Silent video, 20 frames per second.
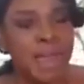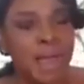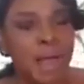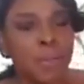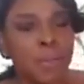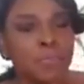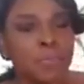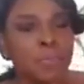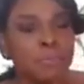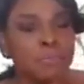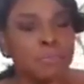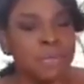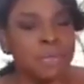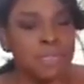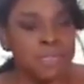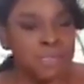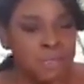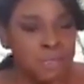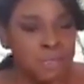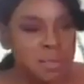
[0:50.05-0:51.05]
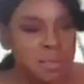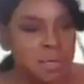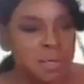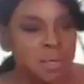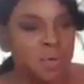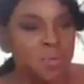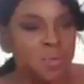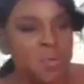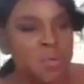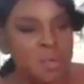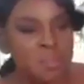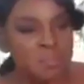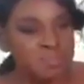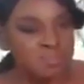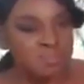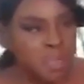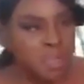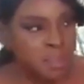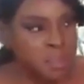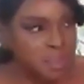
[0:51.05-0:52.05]
Helpmeets. We
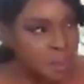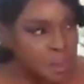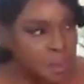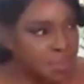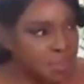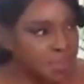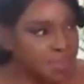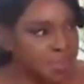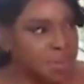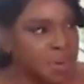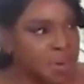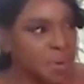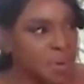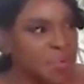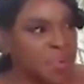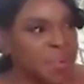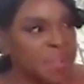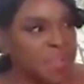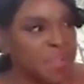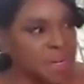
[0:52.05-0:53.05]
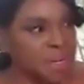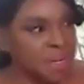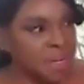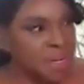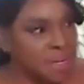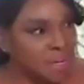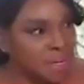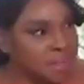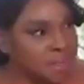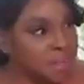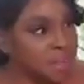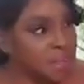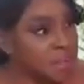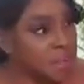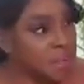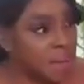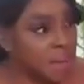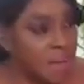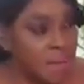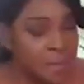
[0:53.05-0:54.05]
meet up with the needs
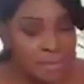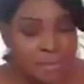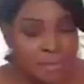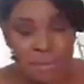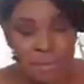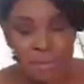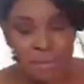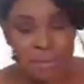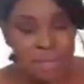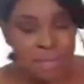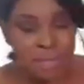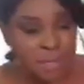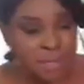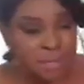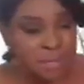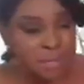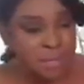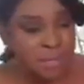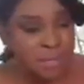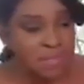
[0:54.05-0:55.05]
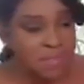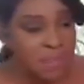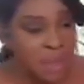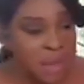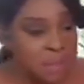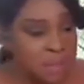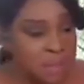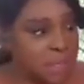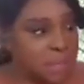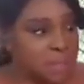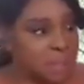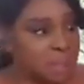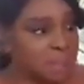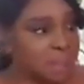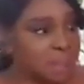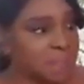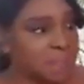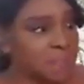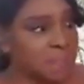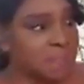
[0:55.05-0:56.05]
of the man, the needs of the family,
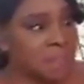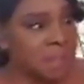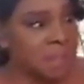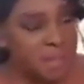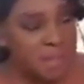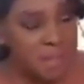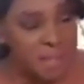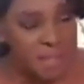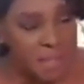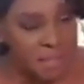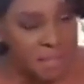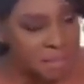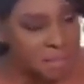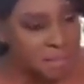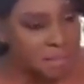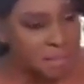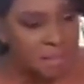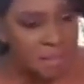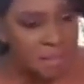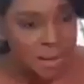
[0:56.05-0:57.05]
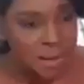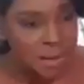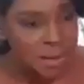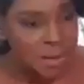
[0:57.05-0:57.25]
the needs